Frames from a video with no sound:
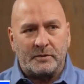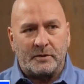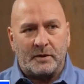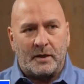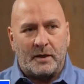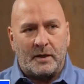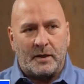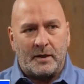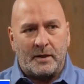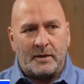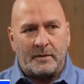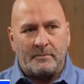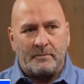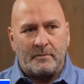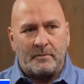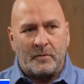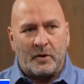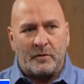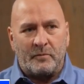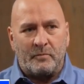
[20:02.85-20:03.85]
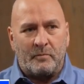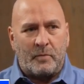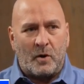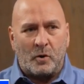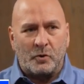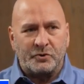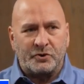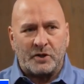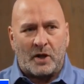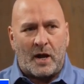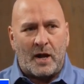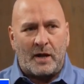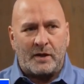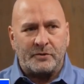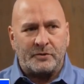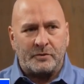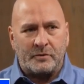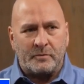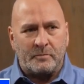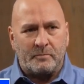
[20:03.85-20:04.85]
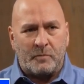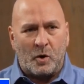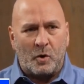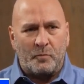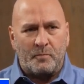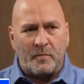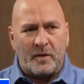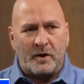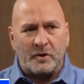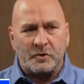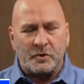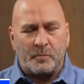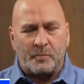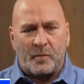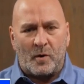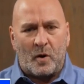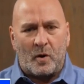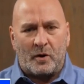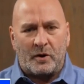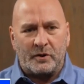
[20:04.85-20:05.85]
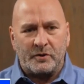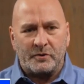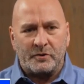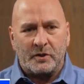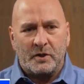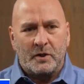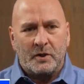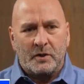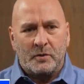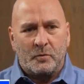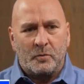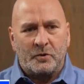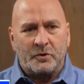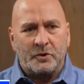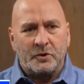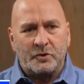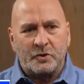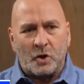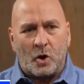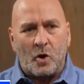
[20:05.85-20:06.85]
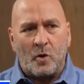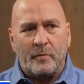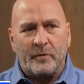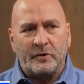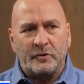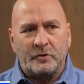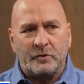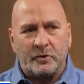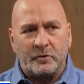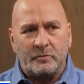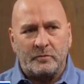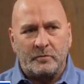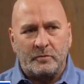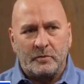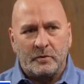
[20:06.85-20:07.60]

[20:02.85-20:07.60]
on both sides of both major parties were determined to